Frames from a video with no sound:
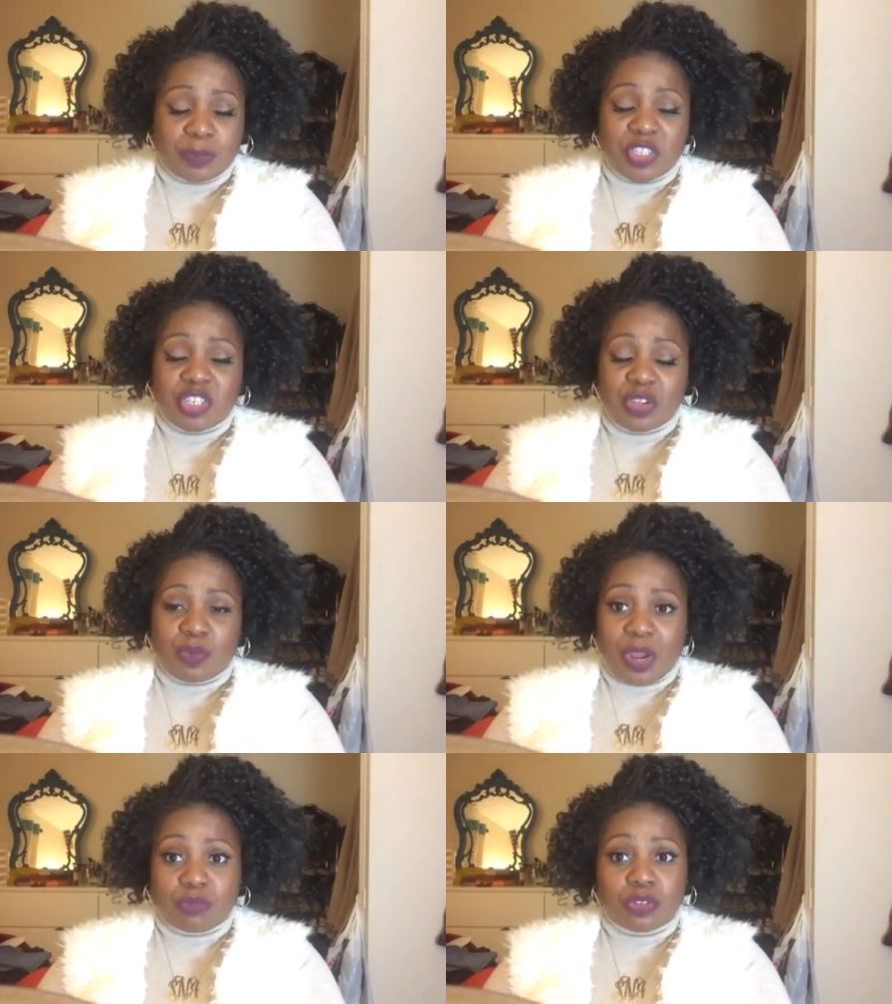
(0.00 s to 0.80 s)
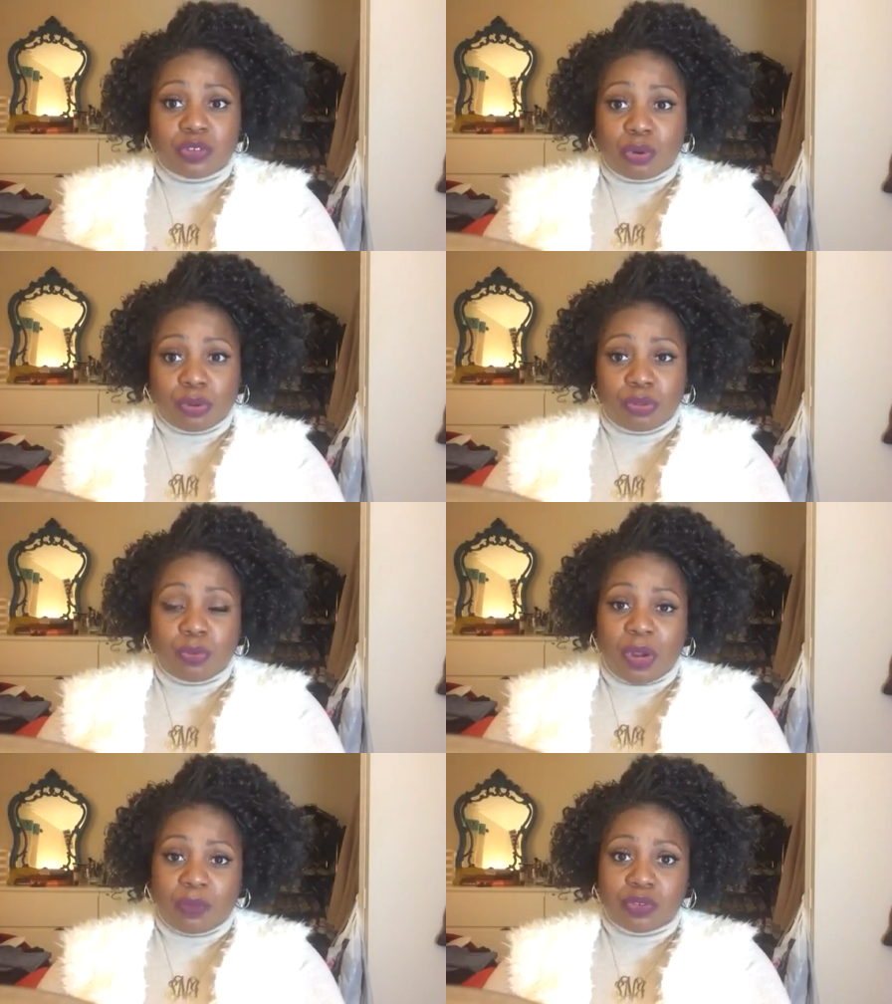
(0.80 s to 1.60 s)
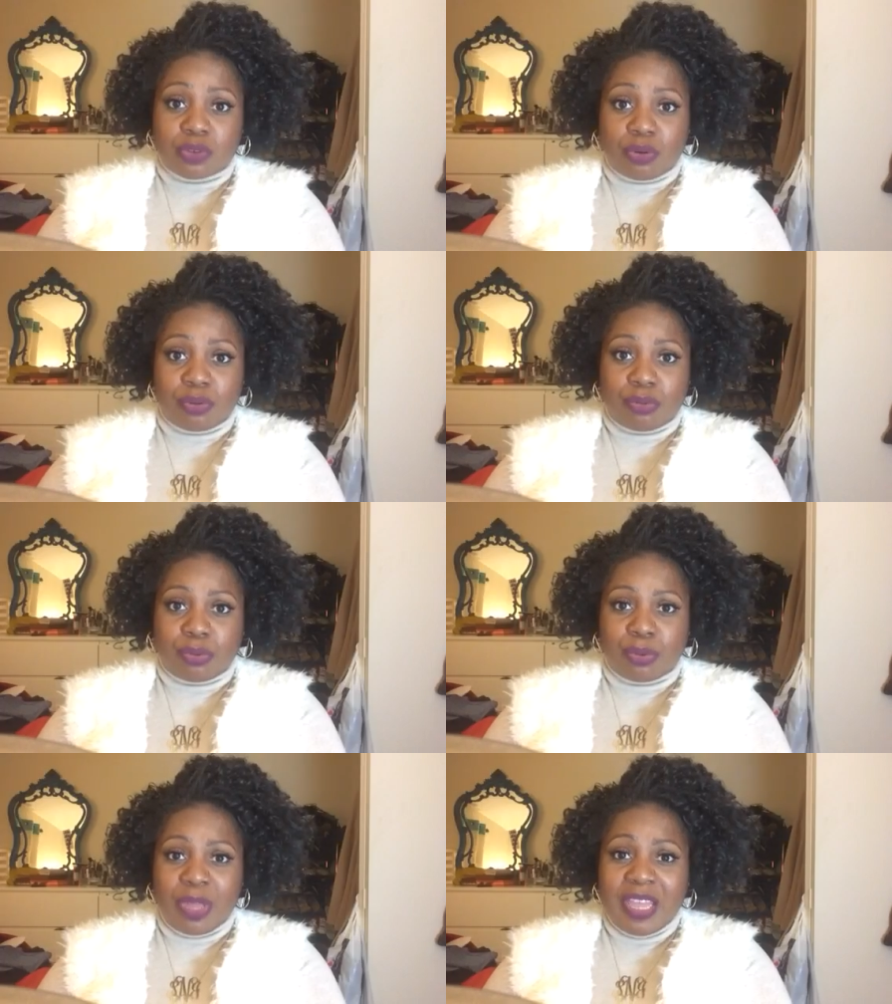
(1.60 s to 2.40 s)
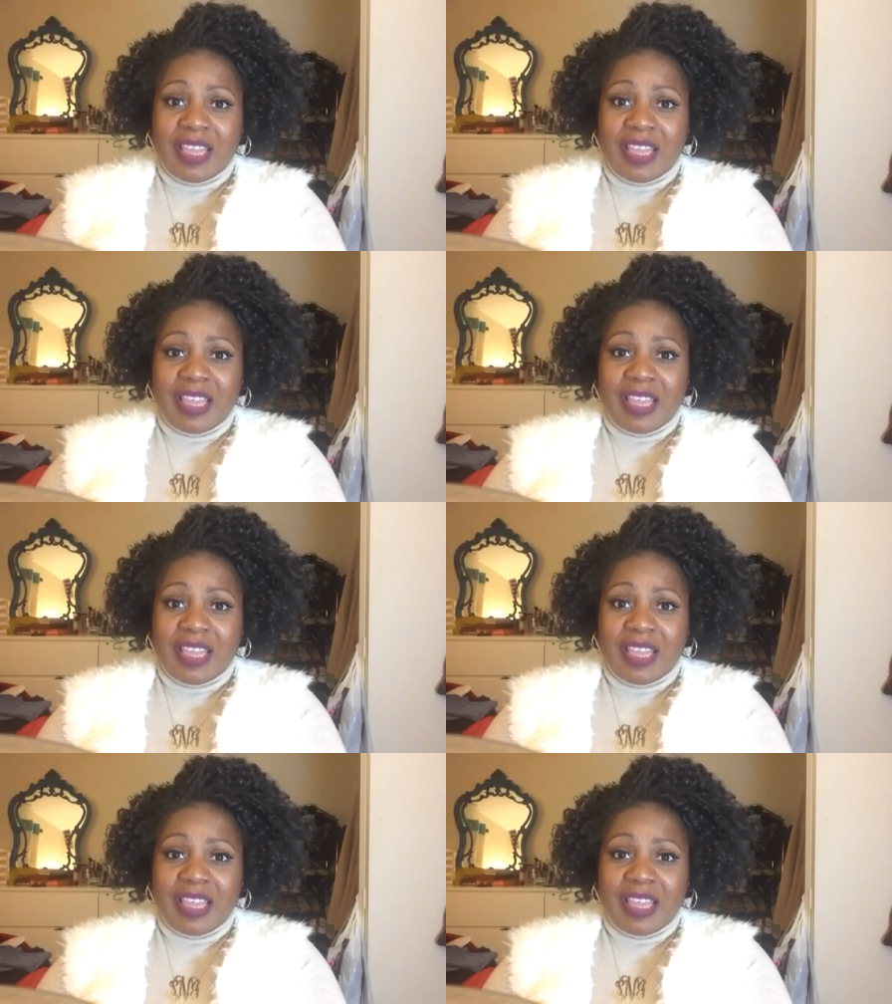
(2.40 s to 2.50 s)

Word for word: especially when I was going through what I was going through